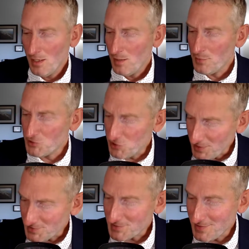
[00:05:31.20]
But
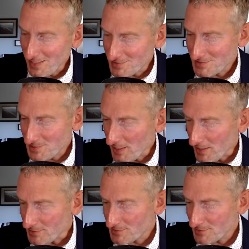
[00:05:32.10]
Jesus then
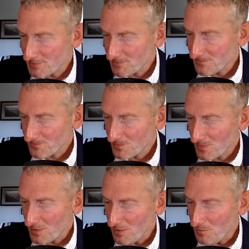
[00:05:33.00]
says,
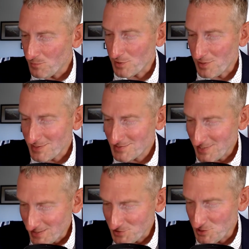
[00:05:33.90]
but I
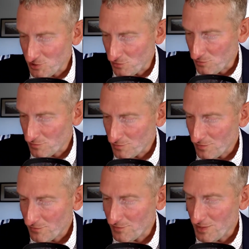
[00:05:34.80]
say to you
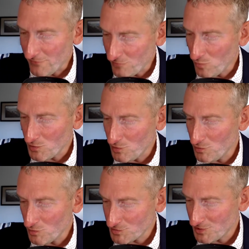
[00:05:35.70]
that everyone who
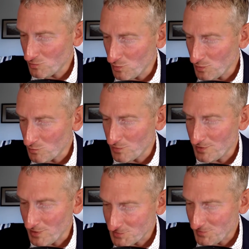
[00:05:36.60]
looks at a woman with
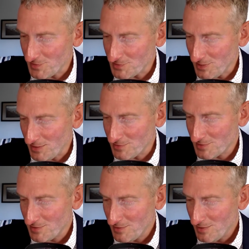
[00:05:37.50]
lustful intent
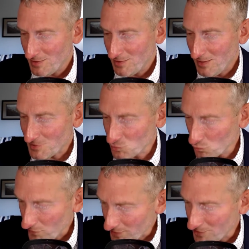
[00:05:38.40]
has
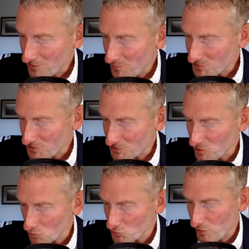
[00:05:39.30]
already committed
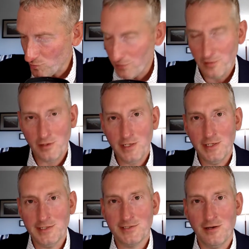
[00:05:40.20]
adultery with her in
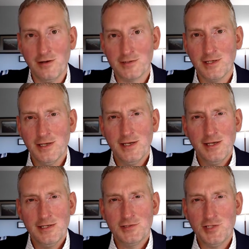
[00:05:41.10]
his heart.
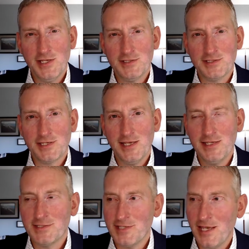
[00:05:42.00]
Jesus
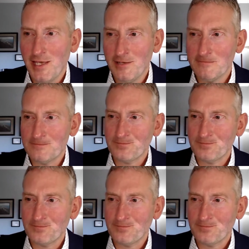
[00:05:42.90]
is saying